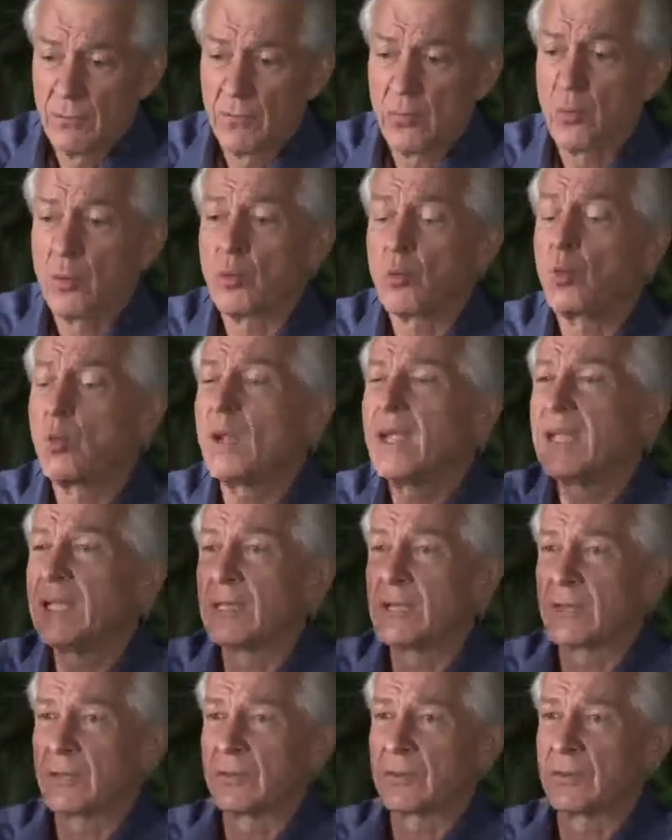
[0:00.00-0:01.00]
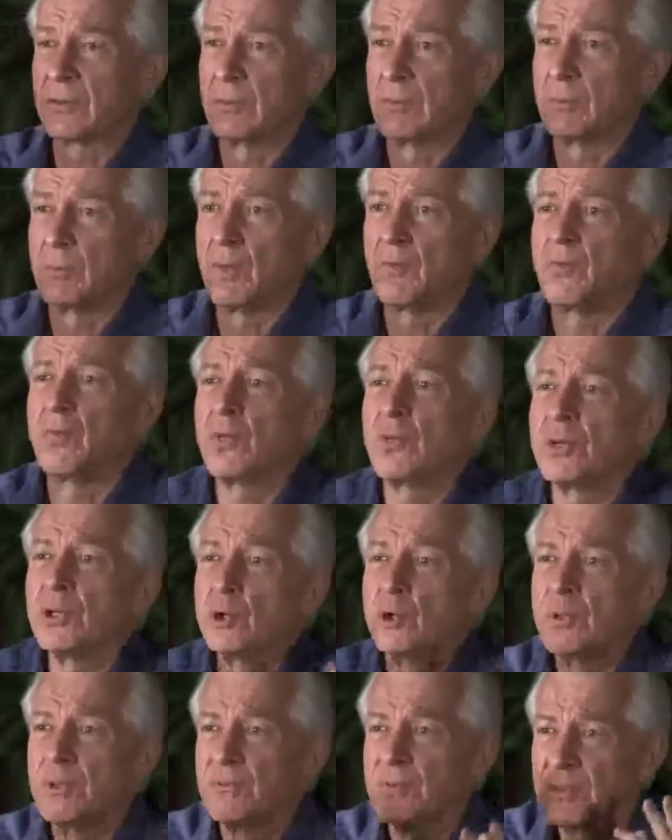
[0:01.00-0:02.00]
for weeks before
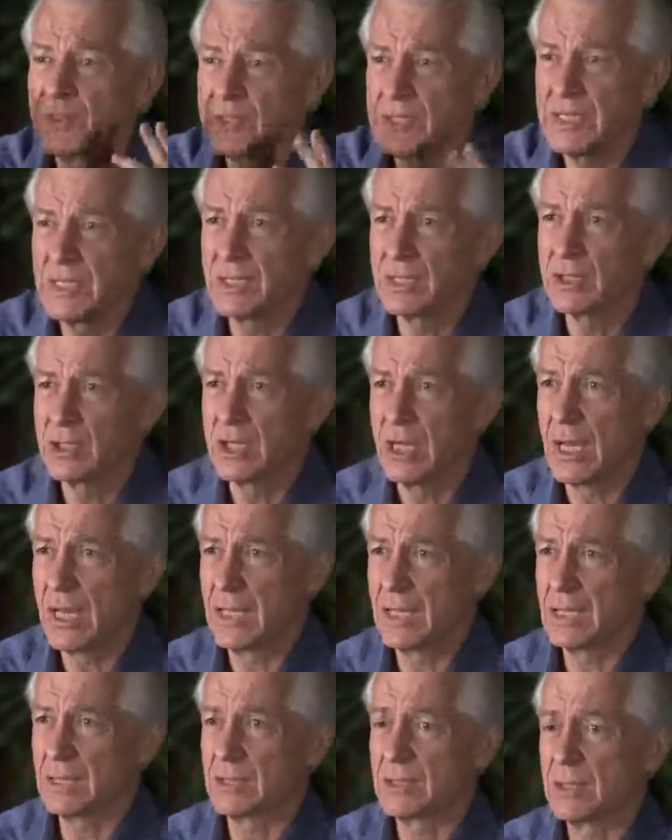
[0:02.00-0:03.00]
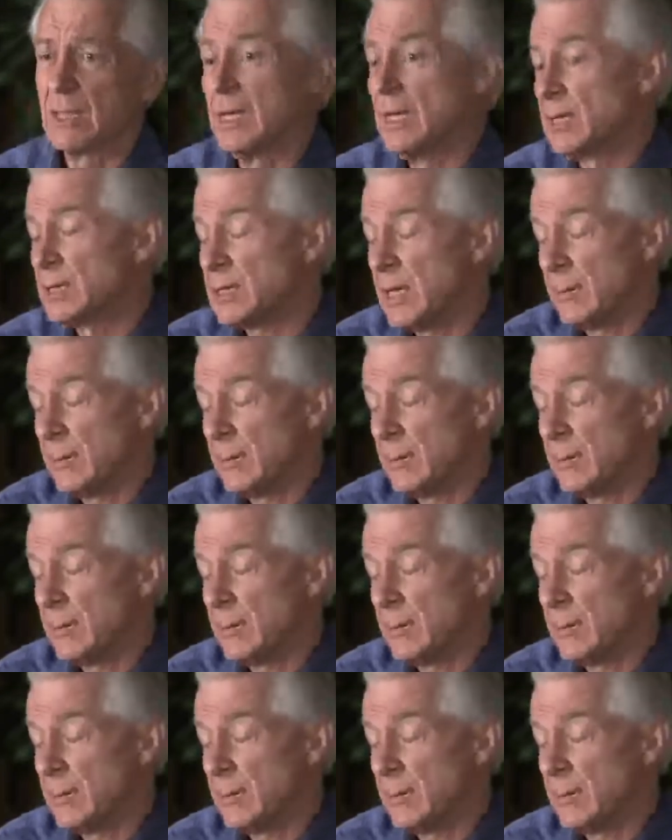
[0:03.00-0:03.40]
you even see a change.